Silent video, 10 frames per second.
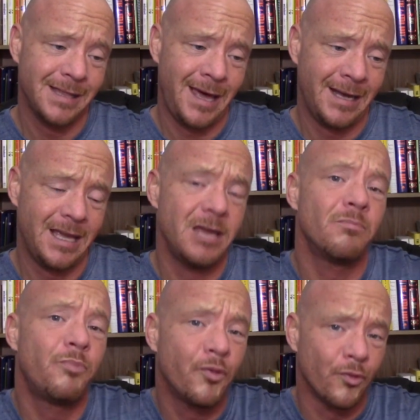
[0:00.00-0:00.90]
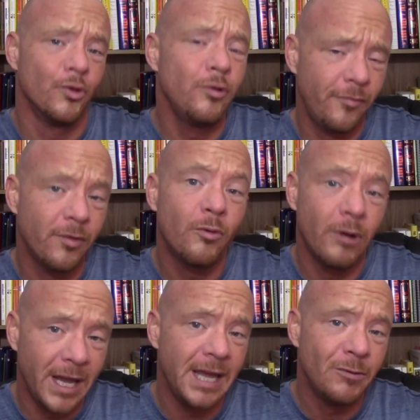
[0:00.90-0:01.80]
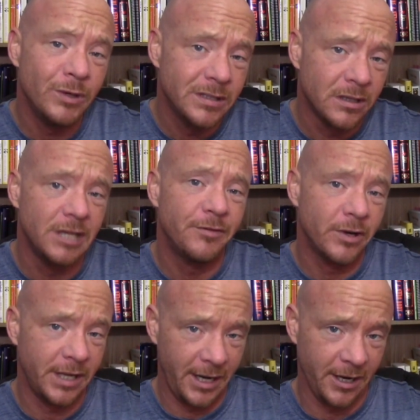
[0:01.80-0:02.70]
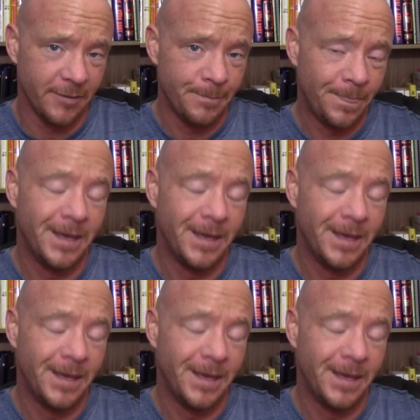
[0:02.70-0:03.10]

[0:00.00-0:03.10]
that improve the way we deliver care,